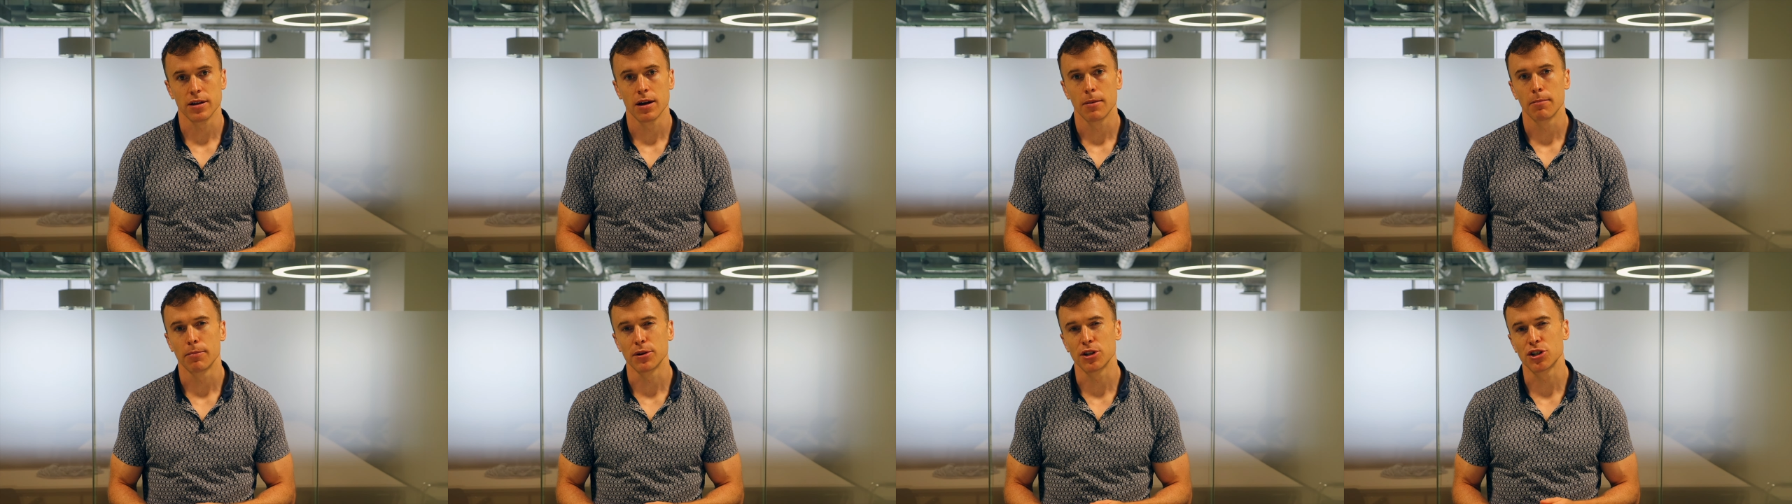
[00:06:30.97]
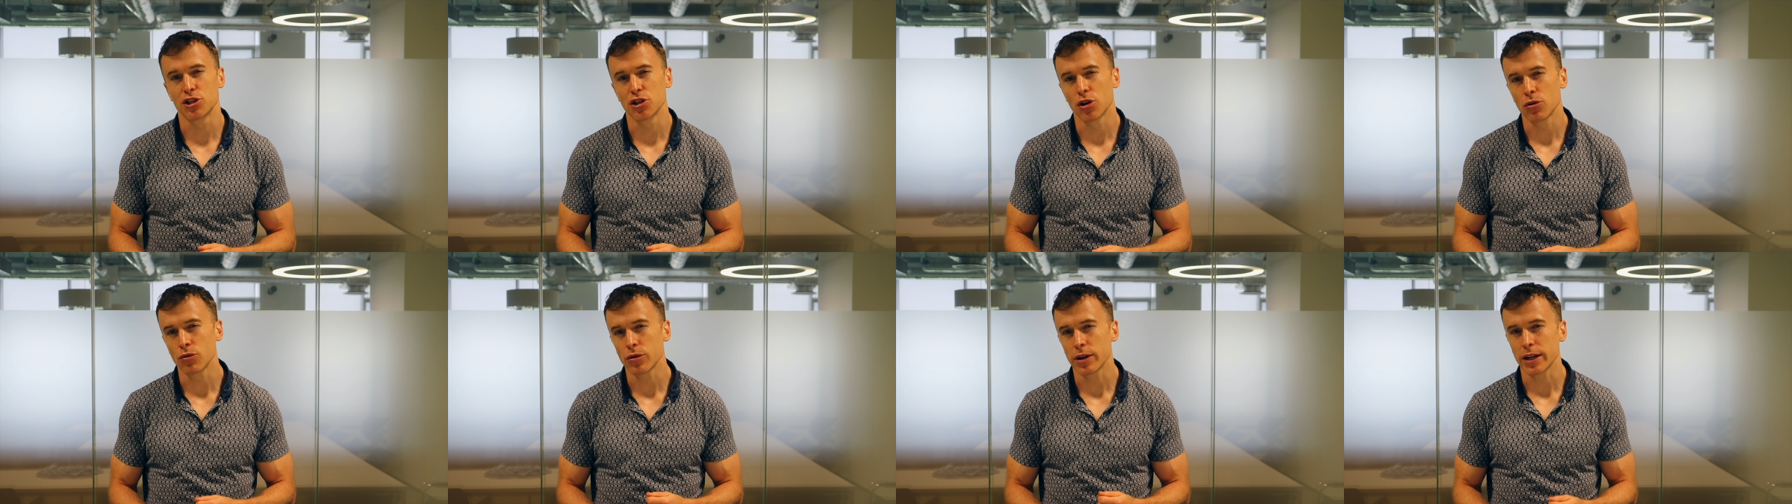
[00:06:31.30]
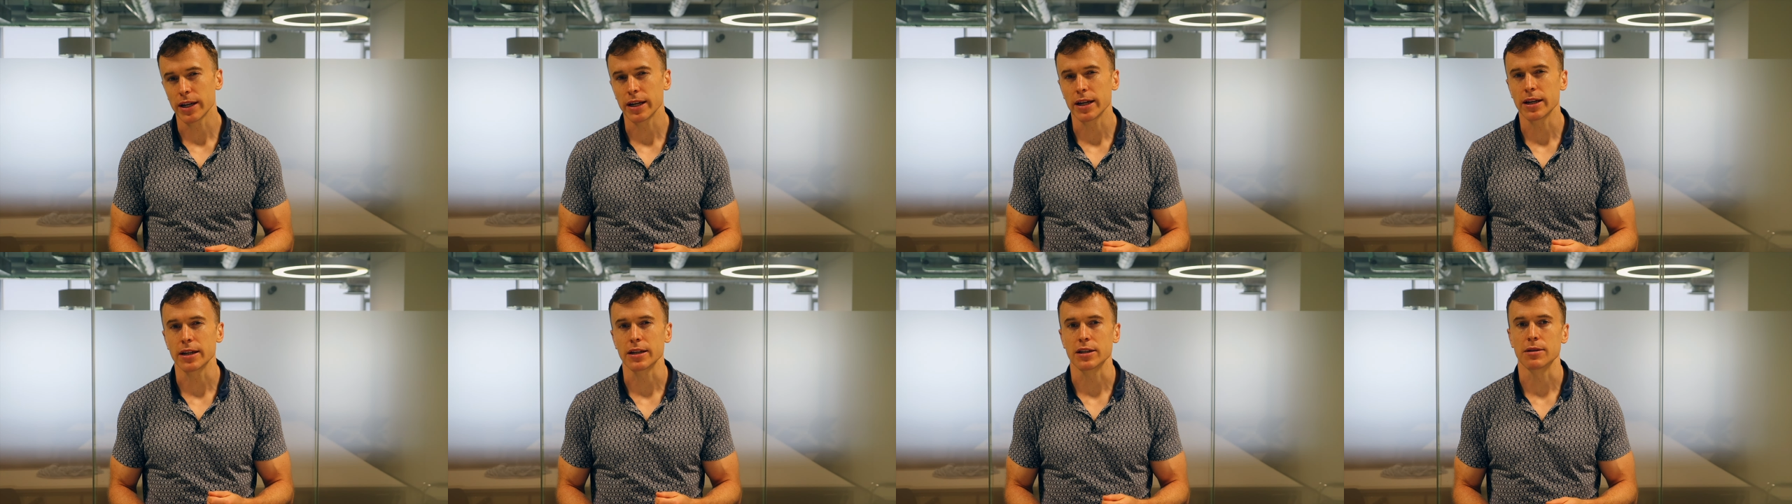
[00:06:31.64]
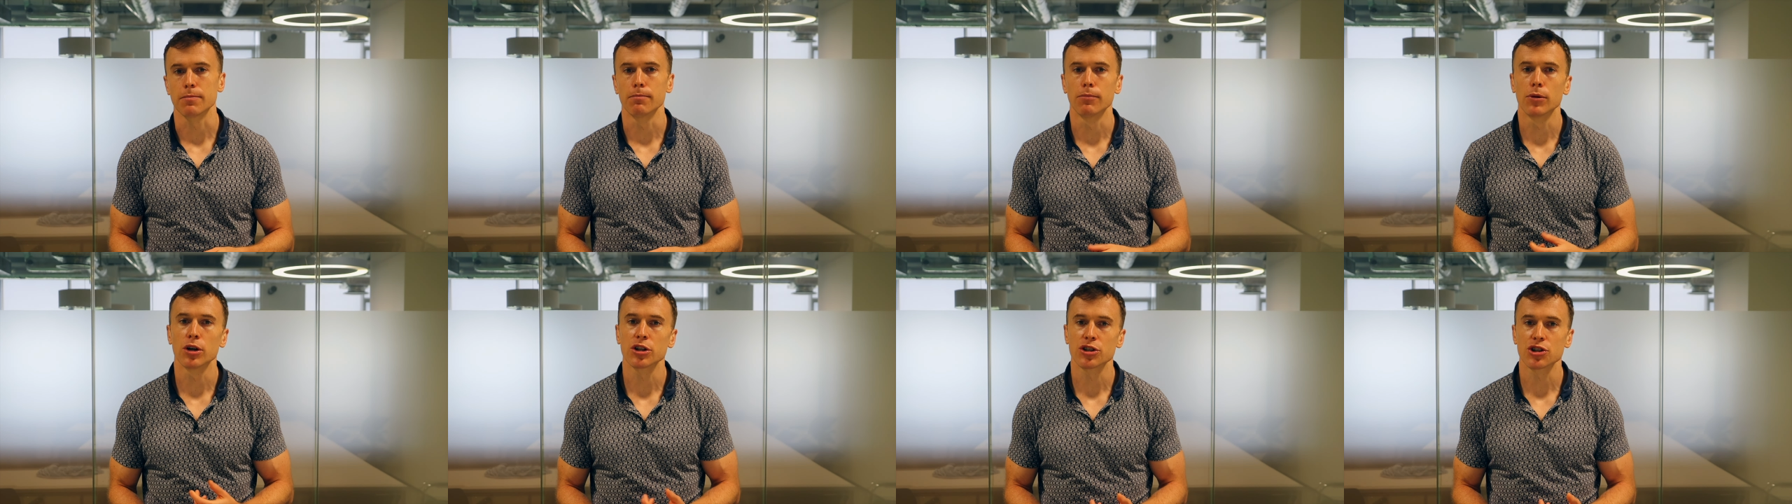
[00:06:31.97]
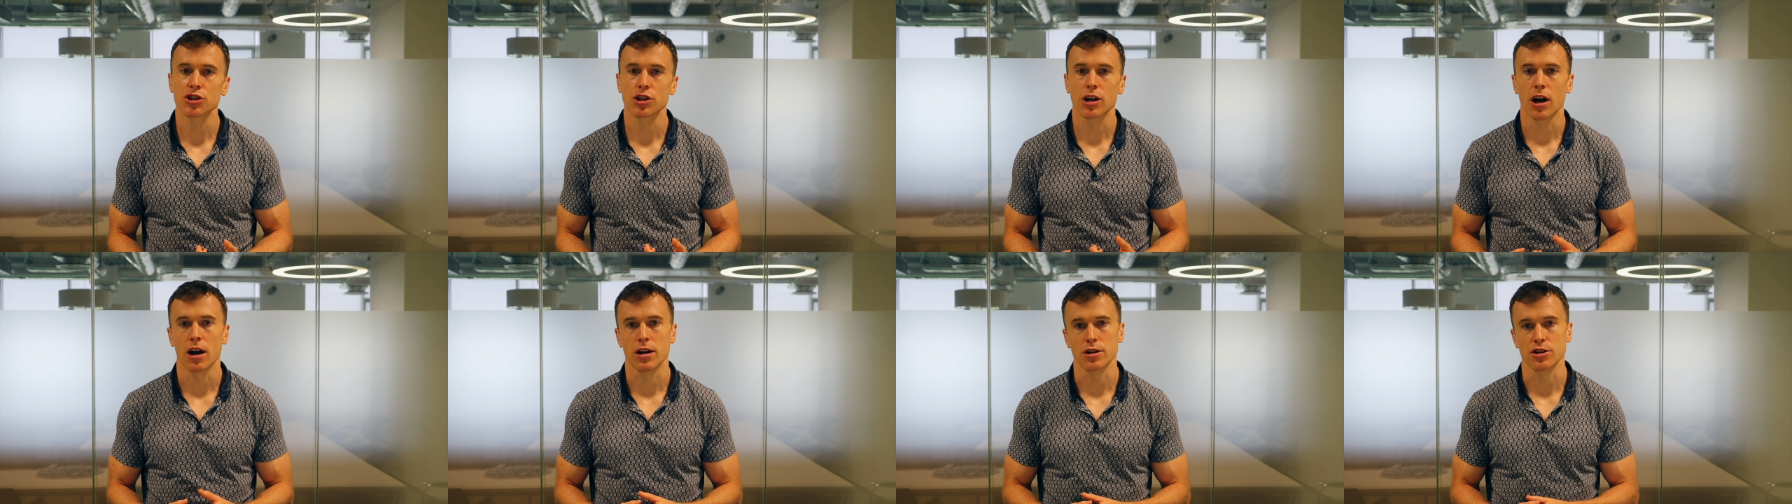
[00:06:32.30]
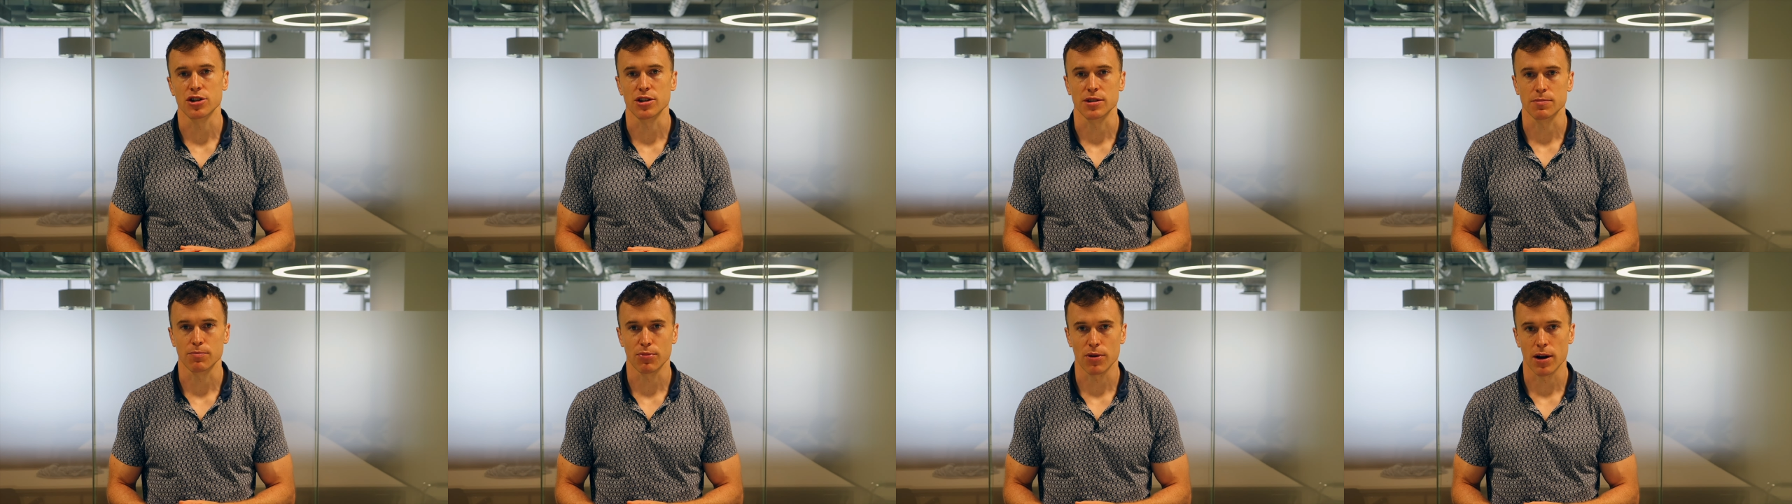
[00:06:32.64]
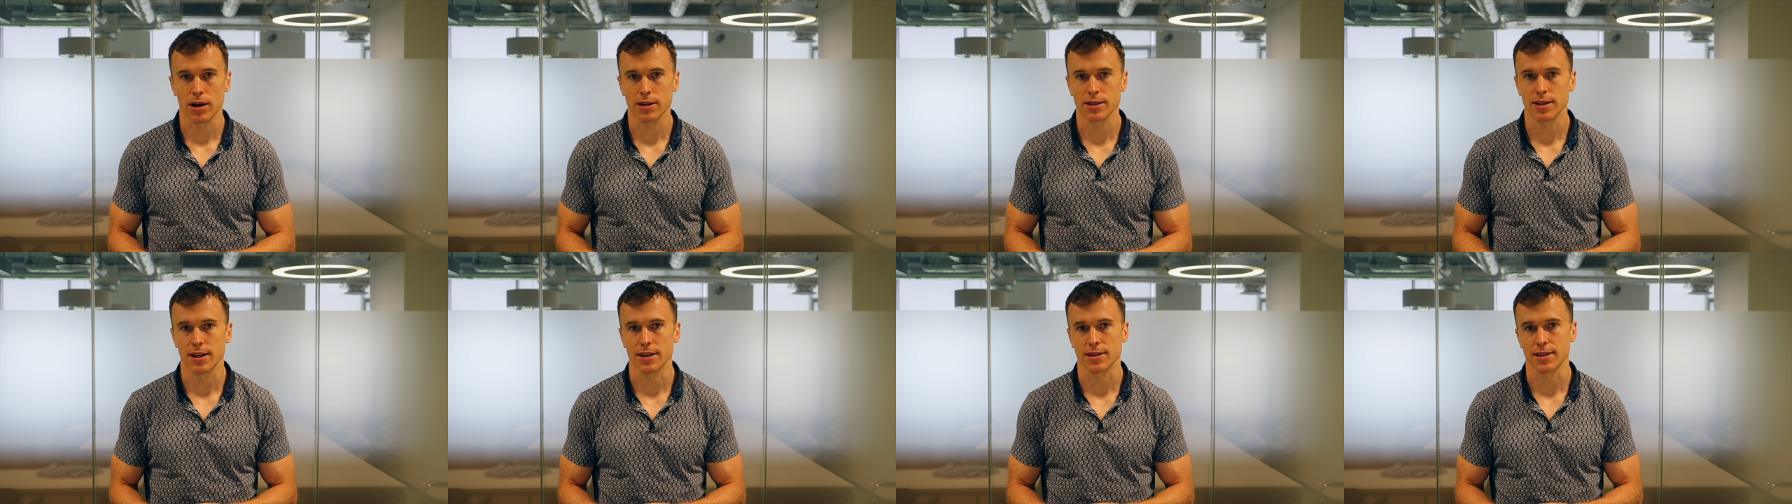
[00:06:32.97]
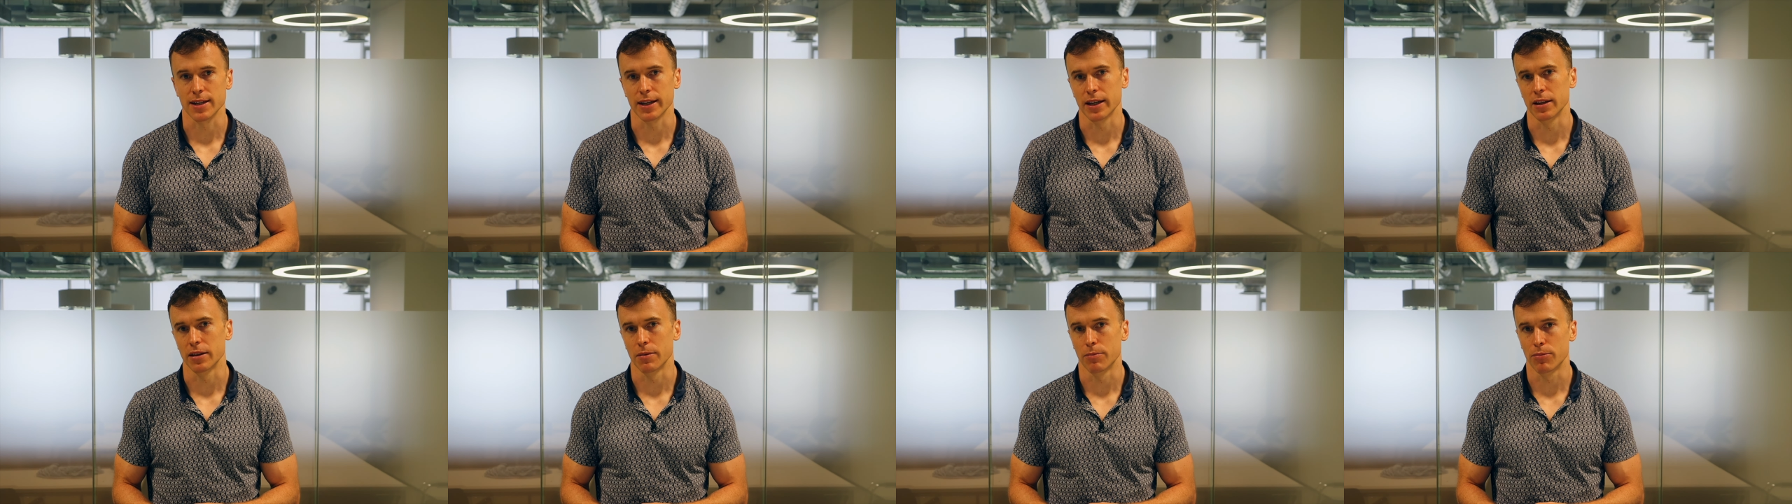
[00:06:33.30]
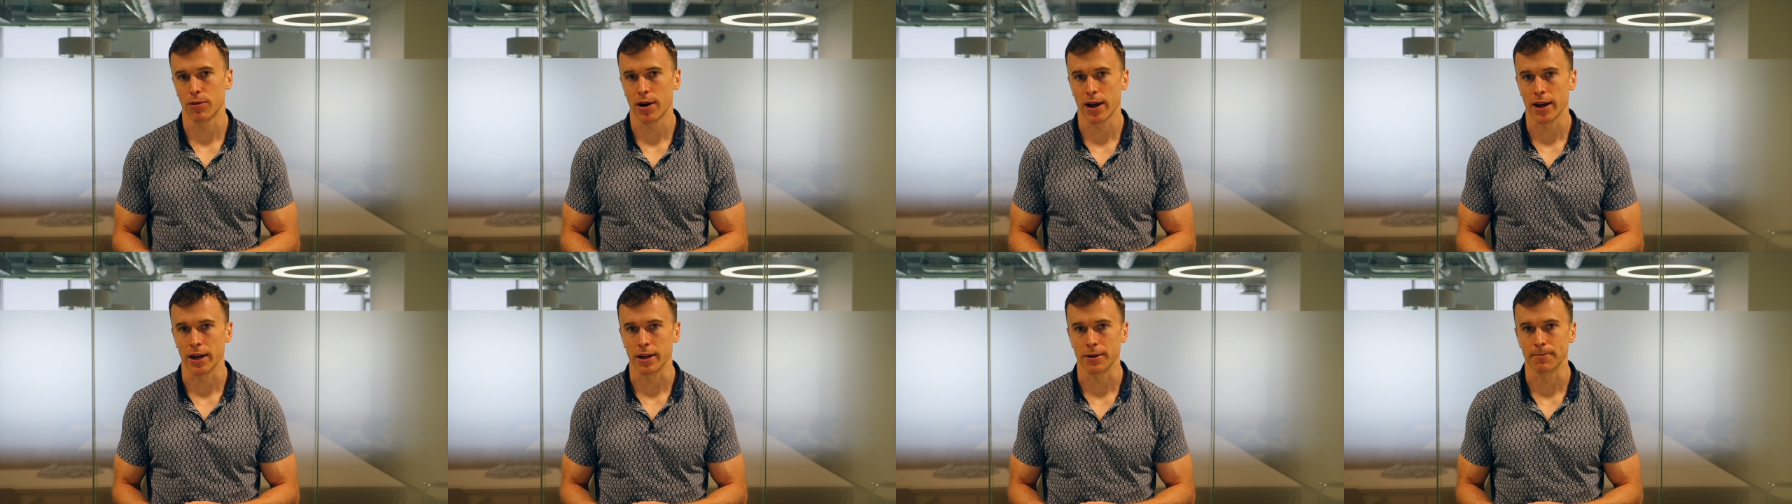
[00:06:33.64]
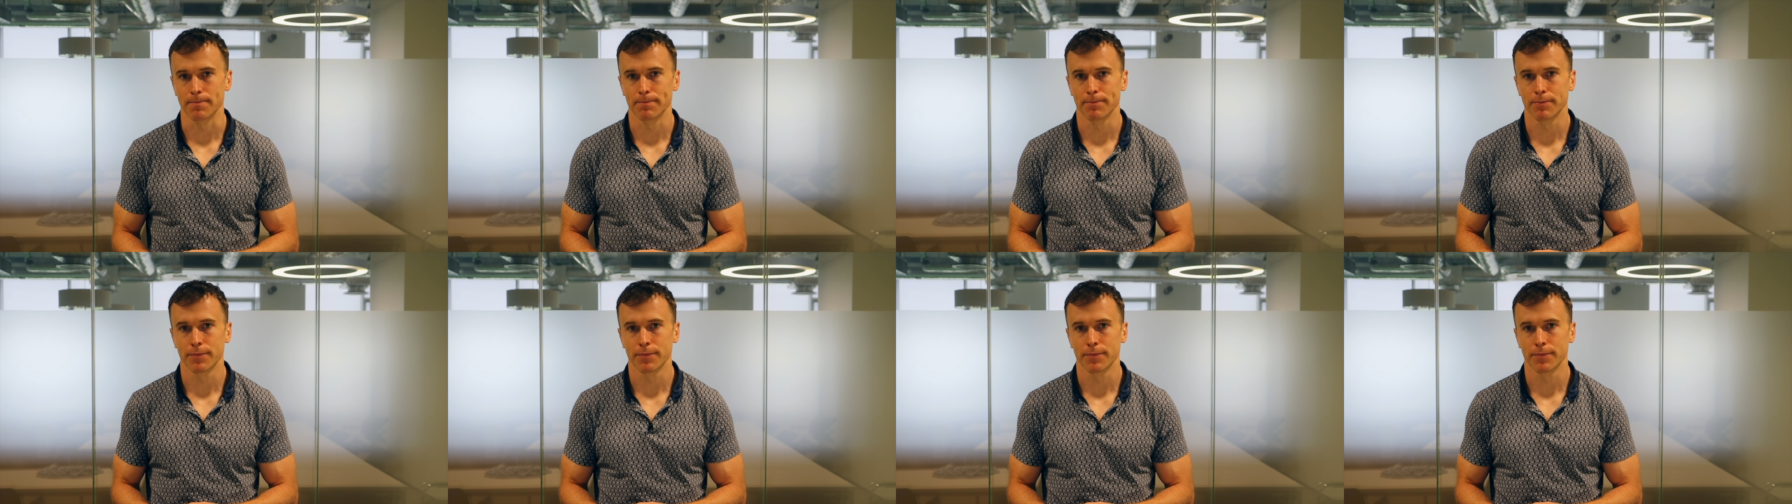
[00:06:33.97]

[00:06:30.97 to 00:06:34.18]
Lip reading: but don't need much conscious processing in the brain.